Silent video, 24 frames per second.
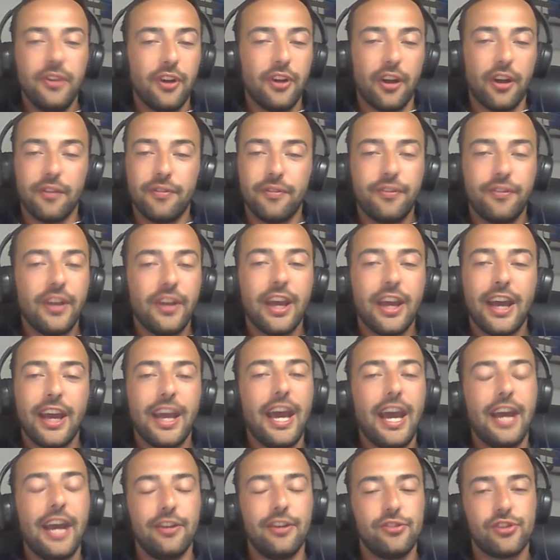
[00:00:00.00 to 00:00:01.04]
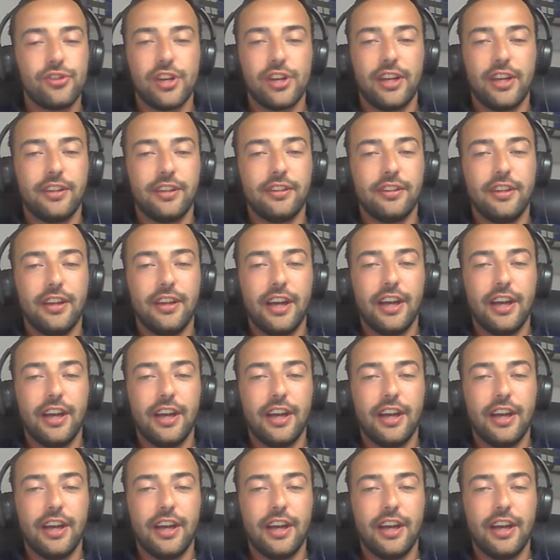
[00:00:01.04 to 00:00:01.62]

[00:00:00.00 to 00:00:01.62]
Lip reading: V8 engine